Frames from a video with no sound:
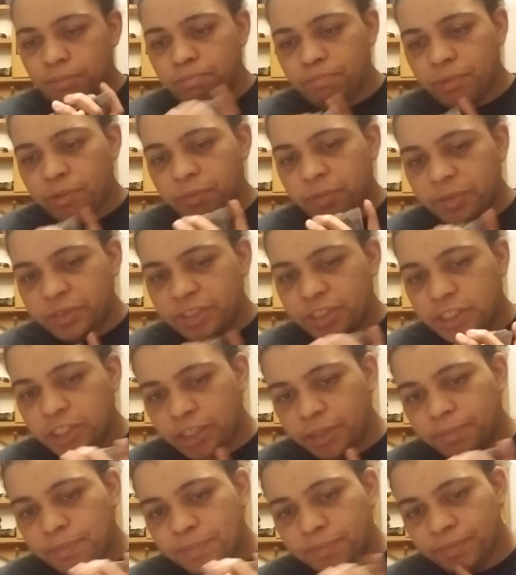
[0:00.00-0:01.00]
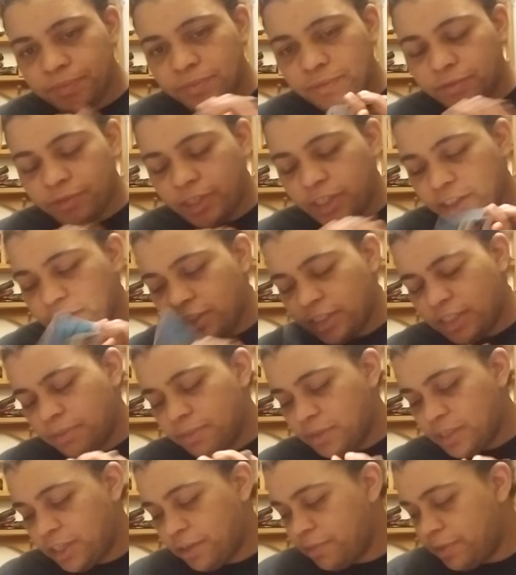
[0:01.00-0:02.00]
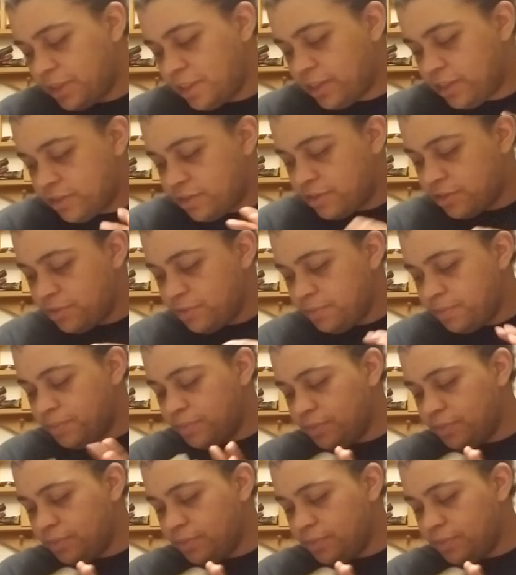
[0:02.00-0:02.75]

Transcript: But we'll see what else comes out with this. Ooh.